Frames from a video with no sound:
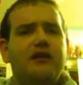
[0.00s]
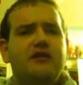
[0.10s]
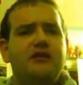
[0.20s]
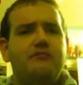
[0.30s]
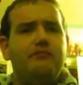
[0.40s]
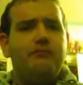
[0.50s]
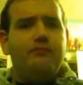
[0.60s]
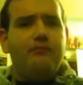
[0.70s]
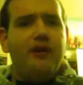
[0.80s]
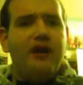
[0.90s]
into
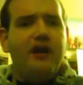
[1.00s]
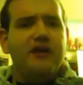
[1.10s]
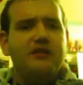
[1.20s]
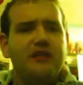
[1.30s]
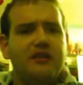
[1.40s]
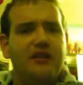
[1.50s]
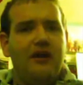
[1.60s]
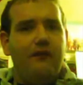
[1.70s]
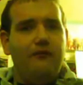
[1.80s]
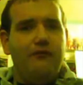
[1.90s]

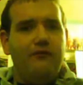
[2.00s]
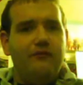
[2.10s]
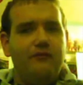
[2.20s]
positive.